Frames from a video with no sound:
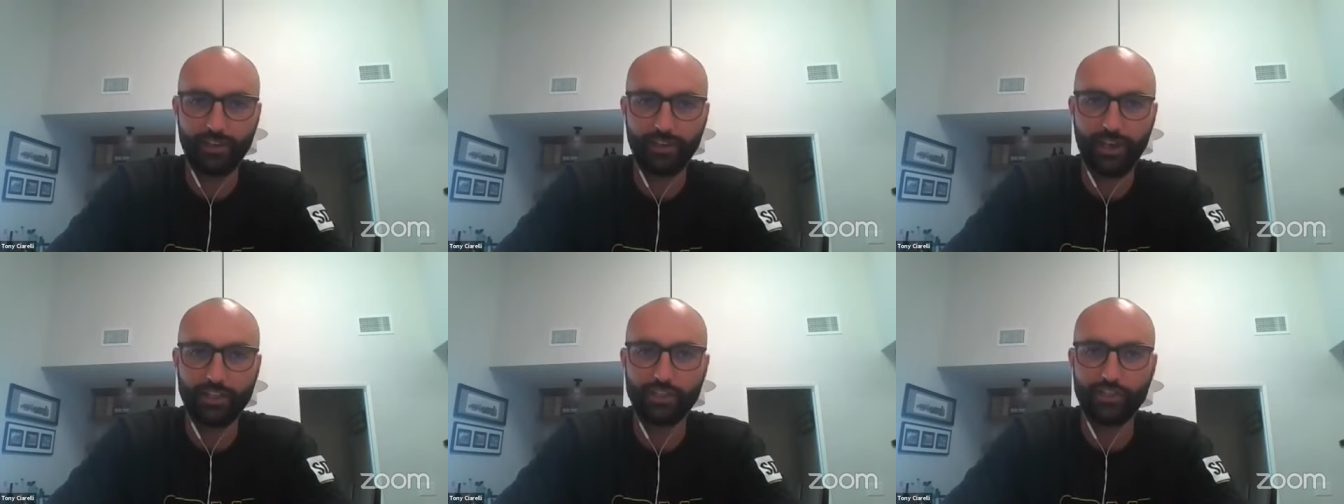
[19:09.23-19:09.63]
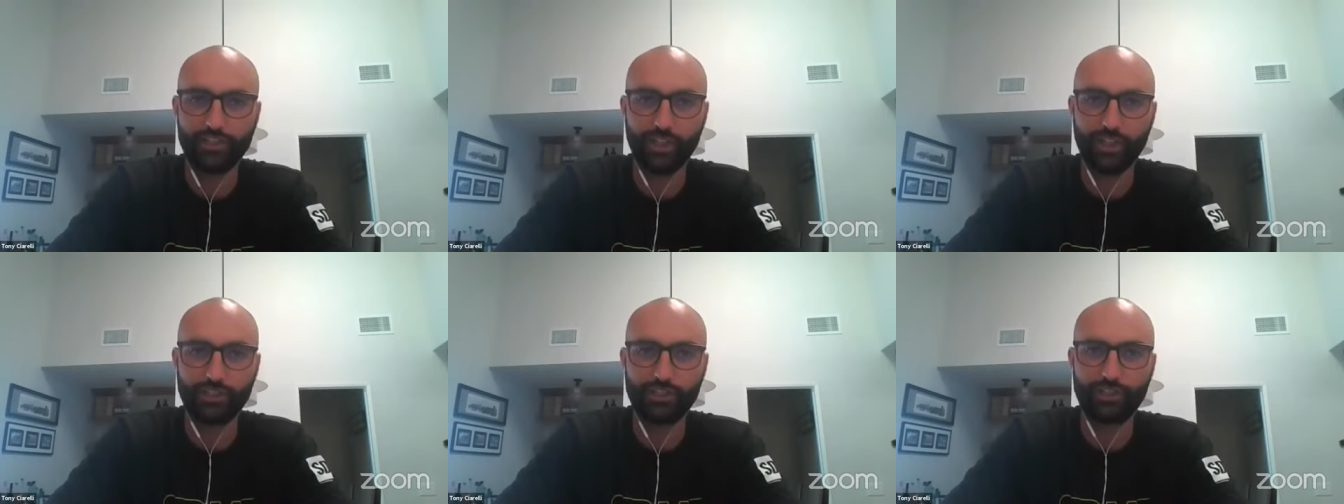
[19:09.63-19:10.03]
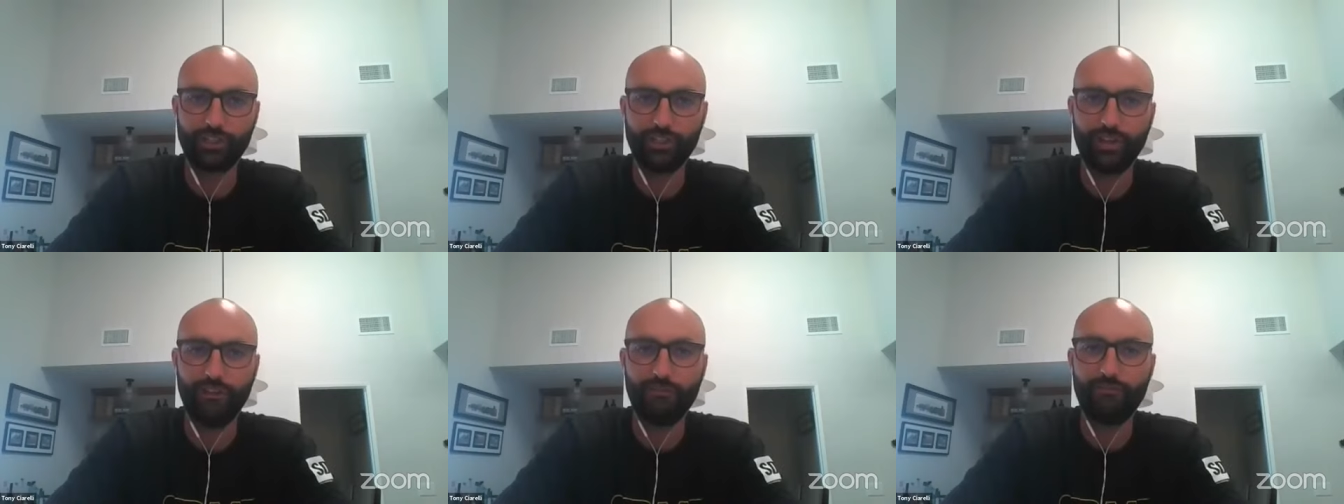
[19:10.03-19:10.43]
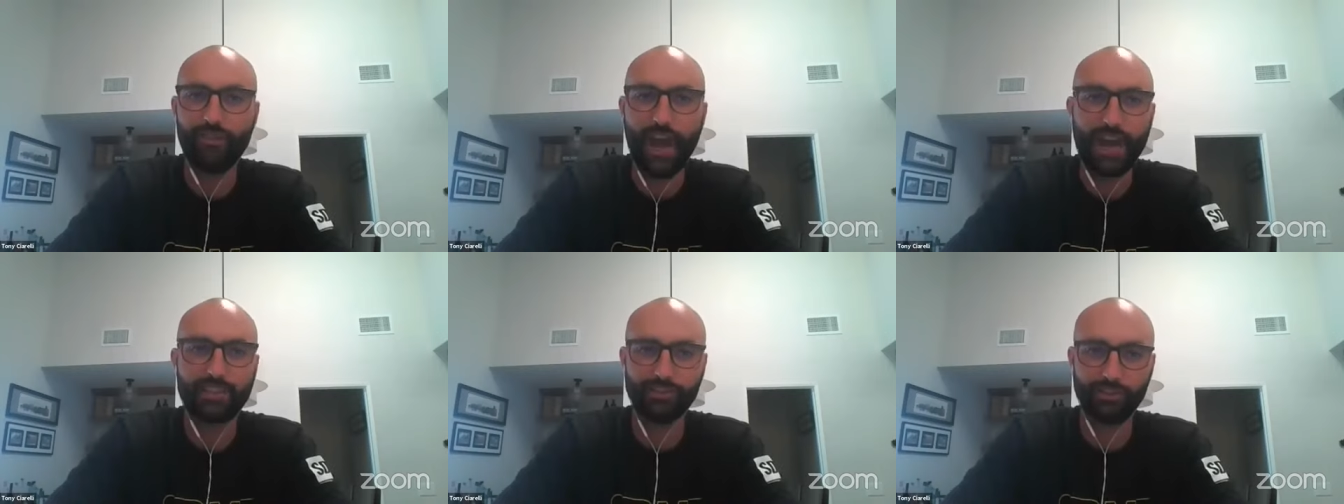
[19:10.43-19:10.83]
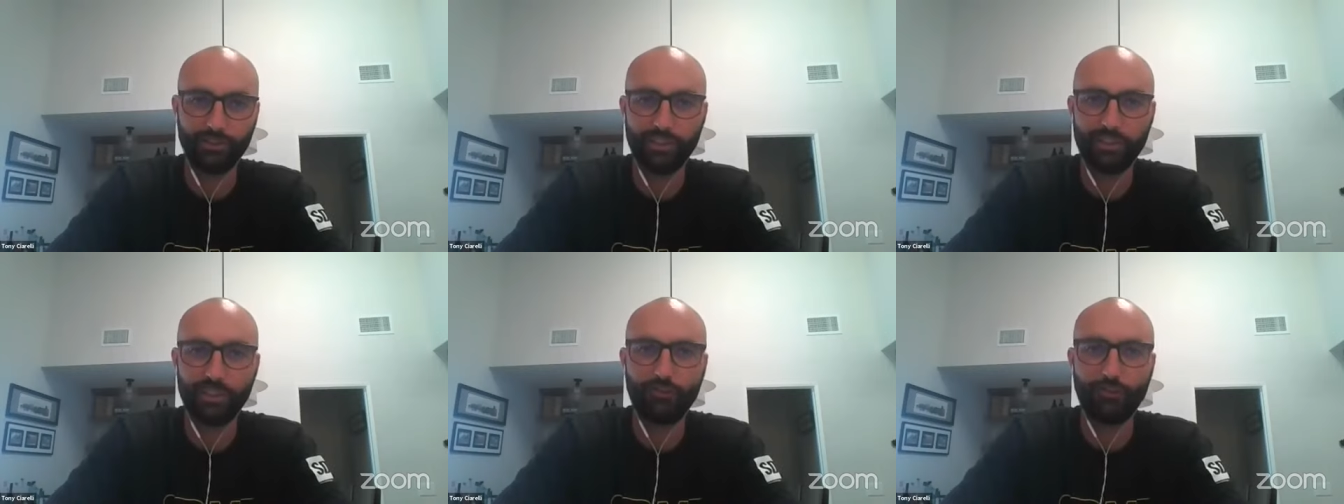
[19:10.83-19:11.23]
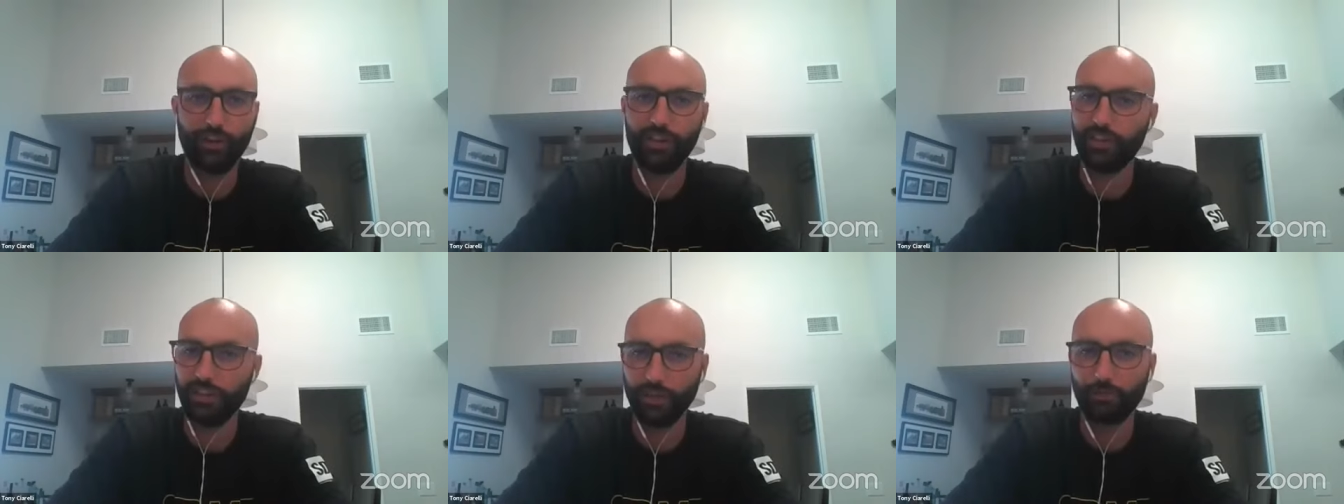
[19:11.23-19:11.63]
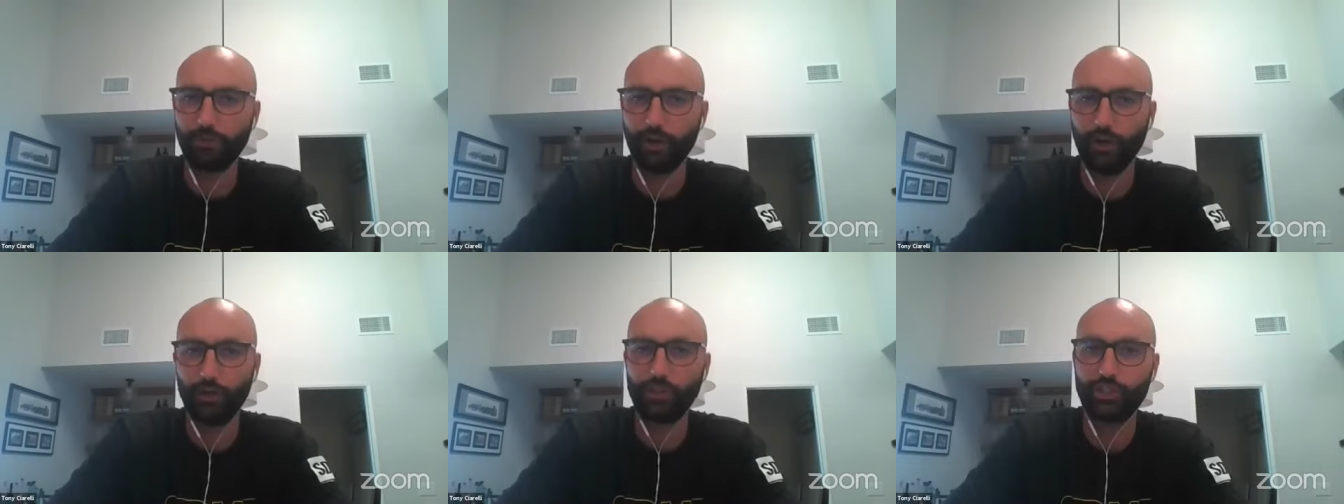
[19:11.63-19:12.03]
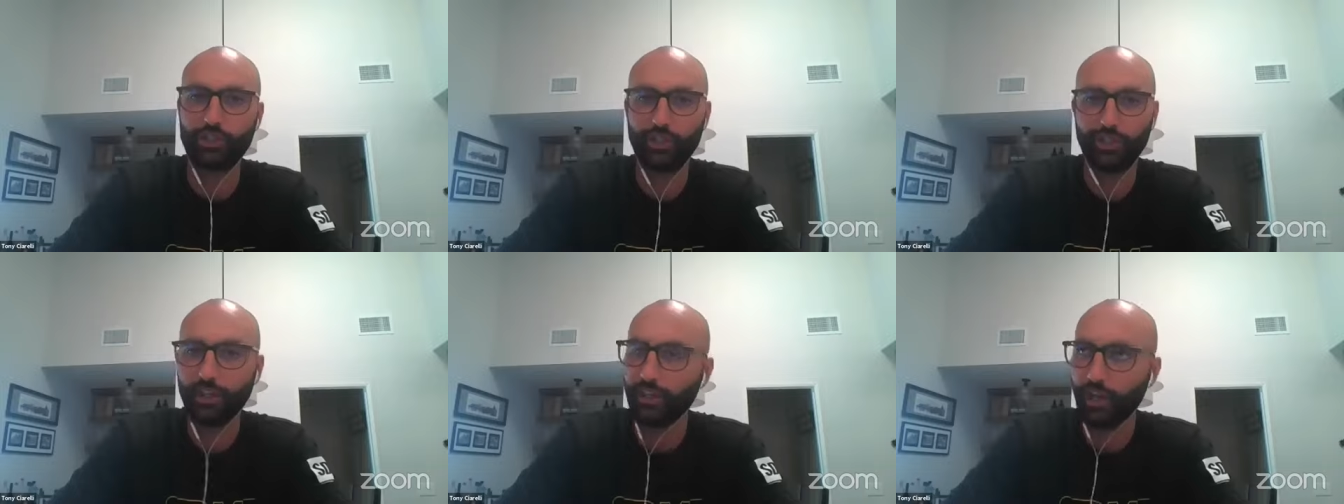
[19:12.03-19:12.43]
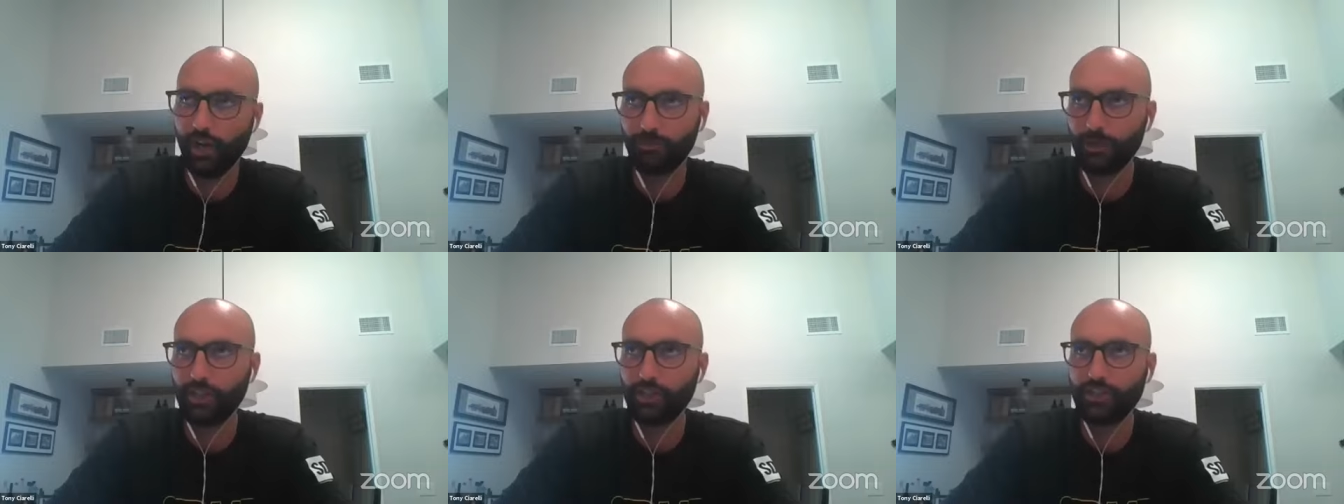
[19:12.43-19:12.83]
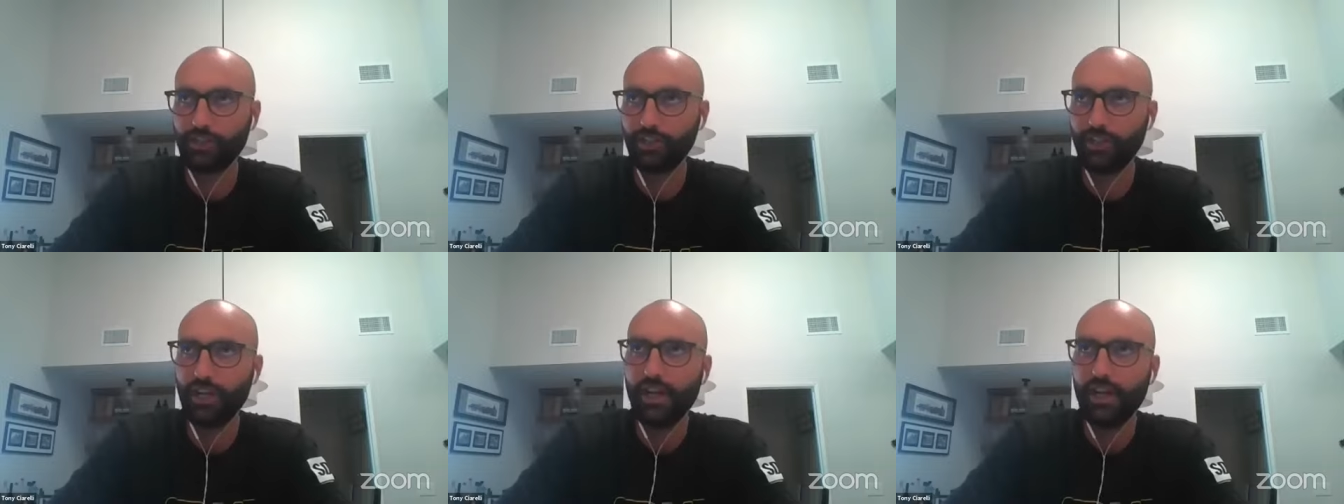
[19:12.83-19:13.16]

It's just vastly different the approach to e-commerce.